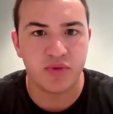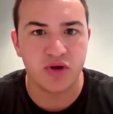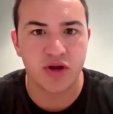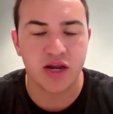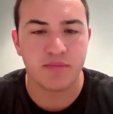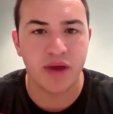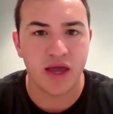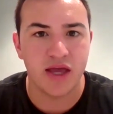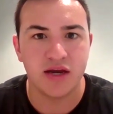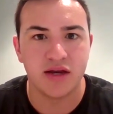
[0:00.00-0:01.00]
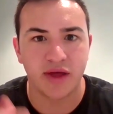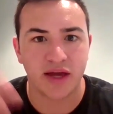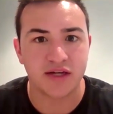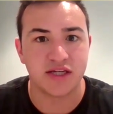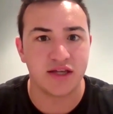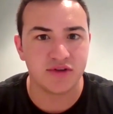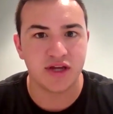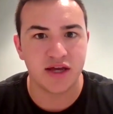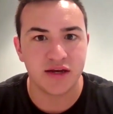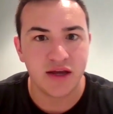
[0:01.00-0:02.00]
but you're getting paid like a
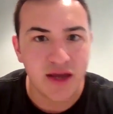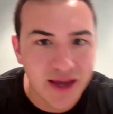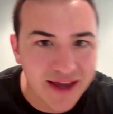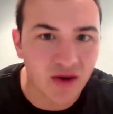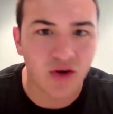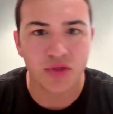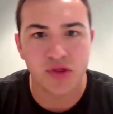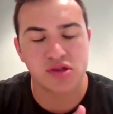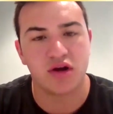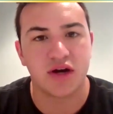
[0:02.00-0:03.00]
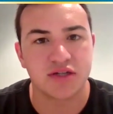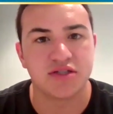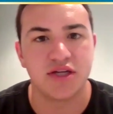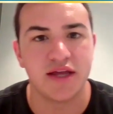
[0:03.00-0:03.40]
dividend in all the stocks,